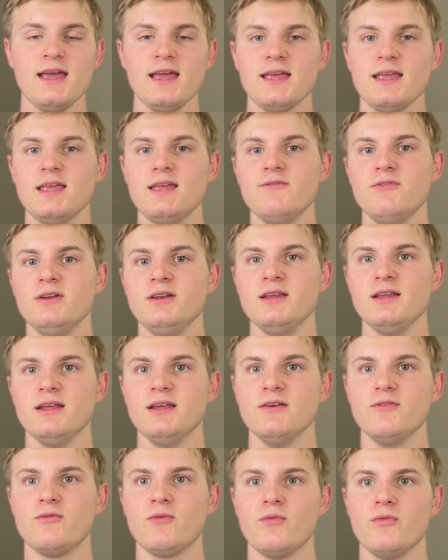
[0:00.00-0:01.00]
even
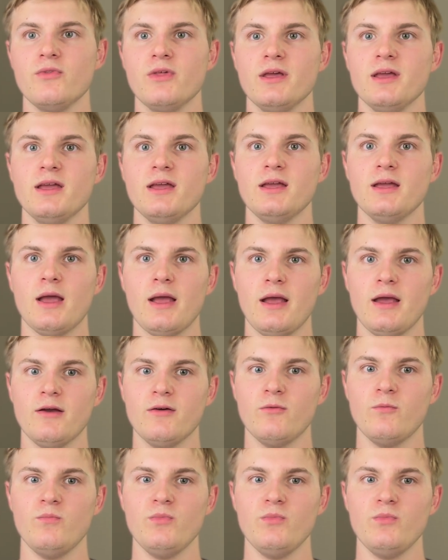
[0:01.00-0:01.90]
if they have,